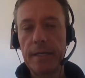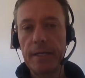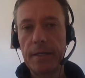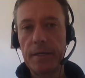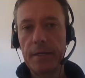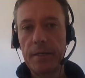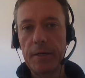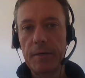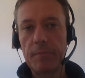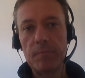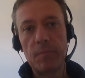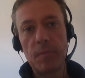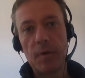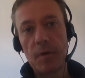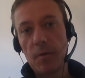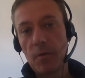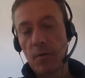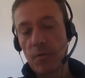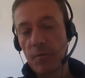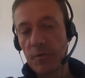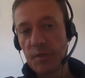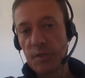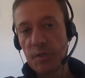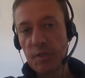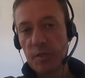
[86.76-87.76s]
And
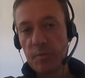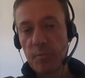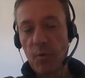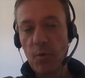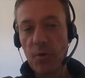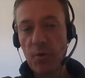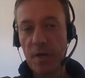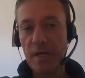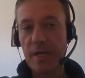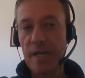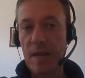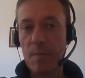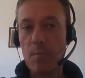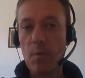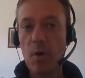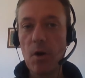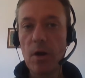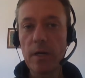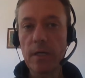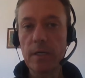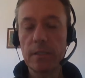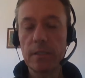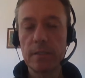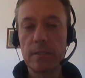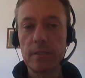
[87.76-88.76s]
originally born in
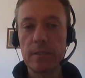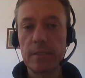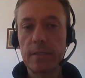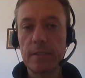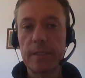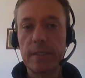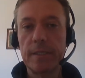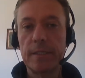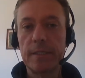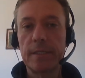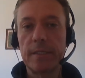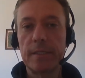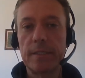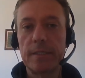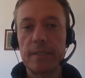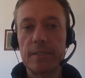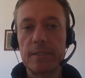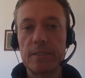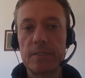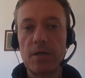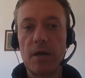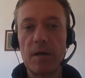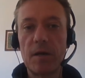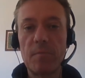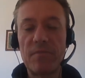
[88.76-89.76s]
Denmark.
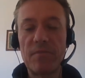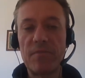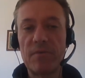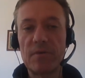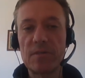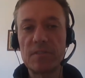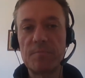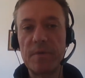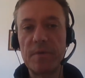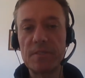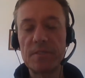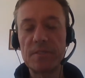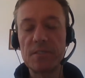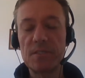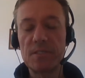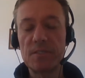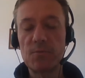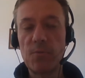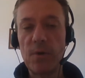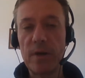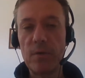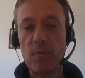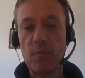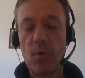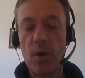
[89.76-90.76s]
Started my first business at
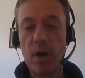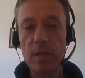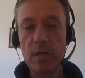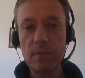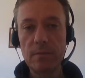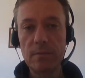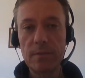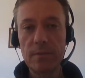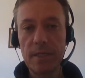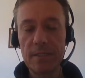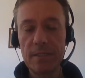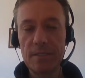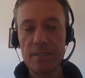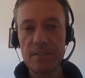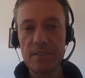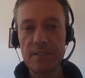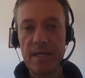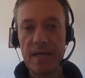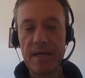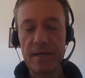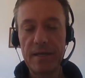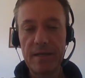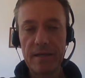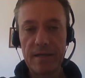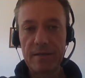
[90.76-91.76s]
21. I just
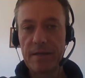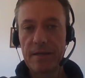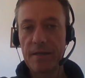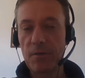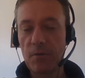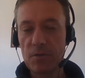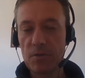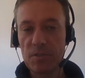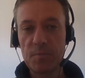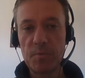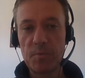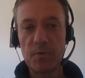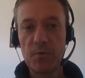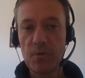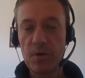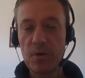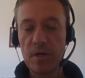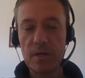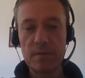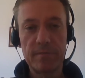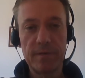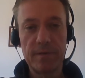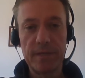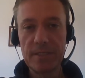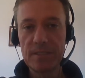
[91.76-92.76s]
had an
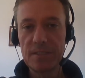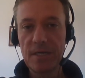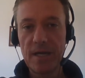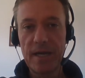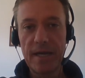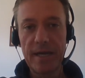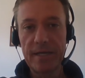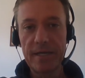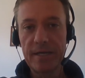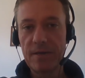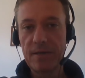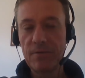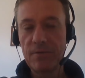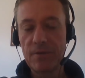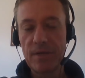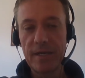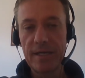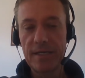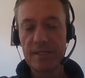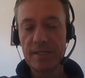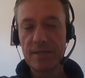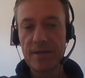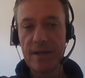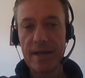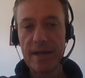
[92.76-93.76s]
entrepreneur inside, you know, that
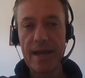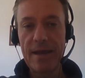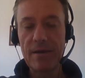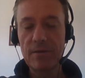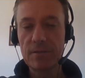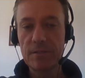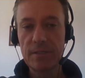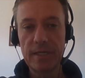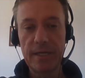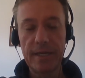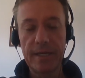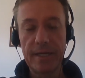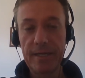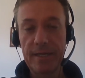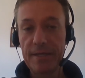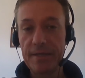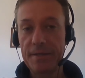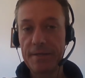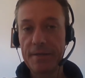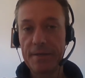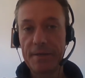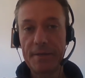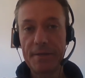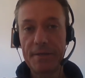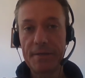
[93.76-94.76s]
needs to get out. And
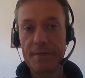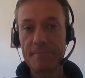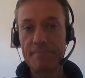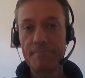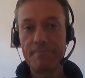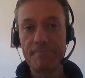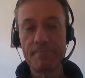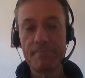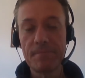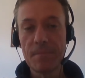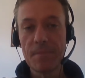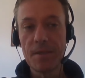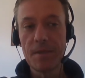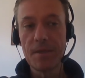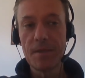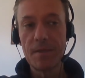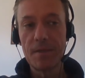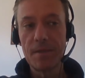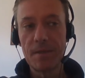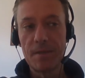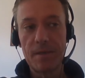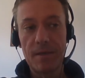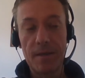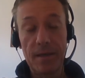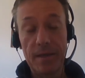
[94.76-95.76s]

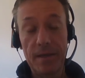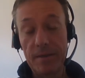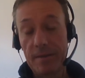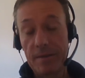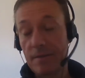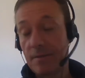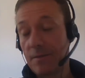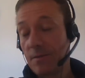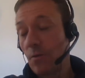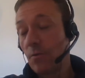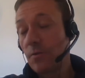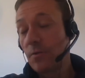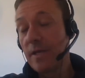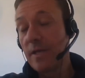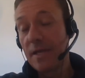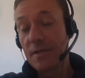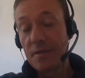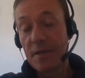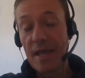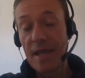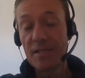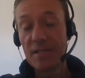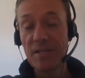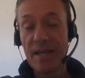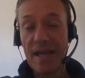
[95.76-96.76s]
the only
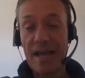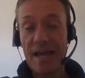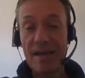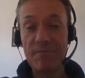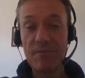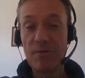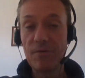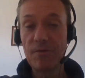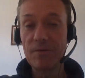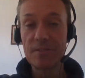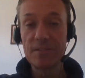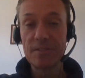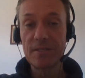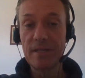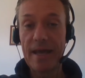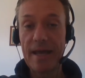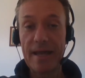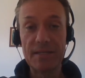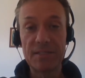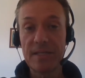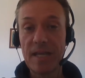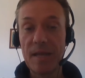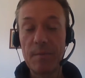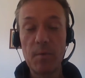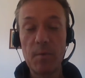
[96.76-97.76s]
education I have, though, is a
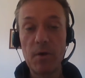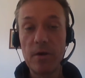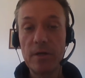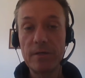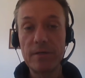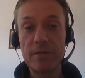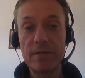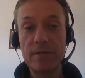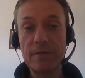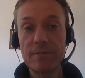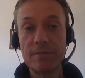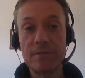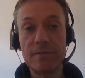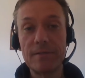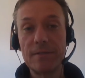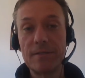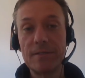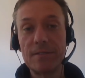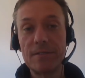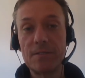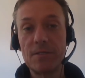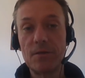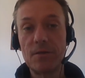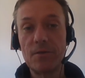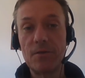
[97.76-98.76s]
landscape gardener.
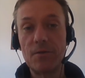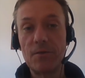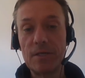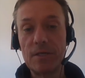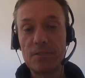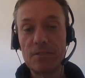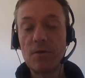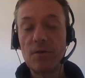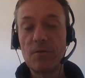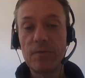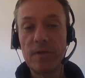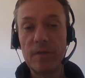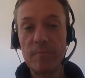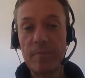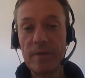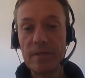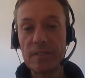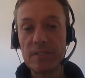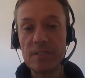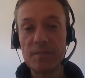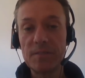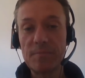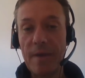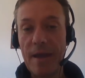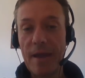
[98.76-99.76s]
So There's no really
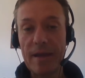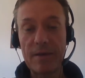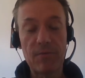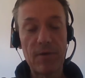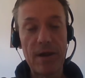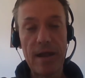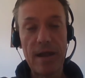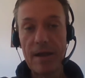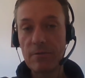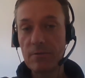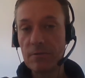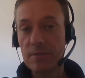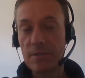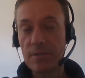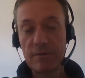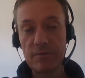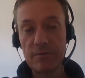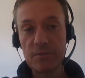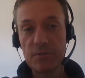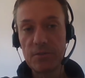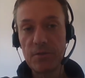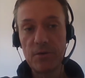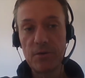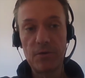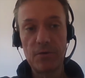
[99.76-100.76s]
business background. There
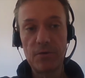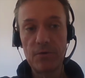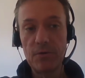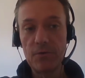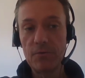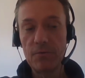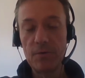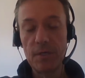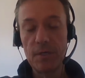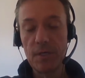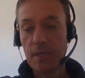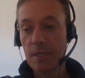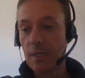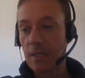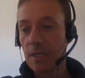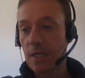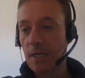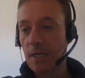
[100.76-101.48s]
was no